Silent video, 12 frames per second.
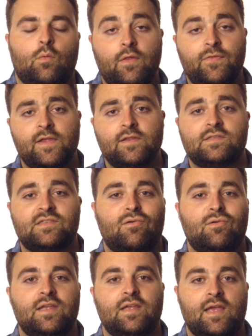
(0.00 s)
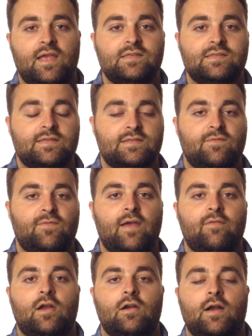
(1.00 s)
One thing the Sony
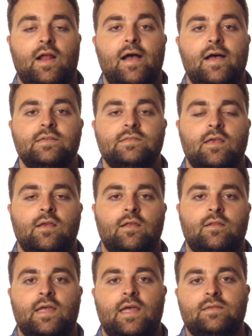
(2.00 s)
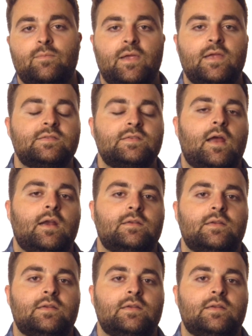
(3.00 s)
A6500 has that the Panasonic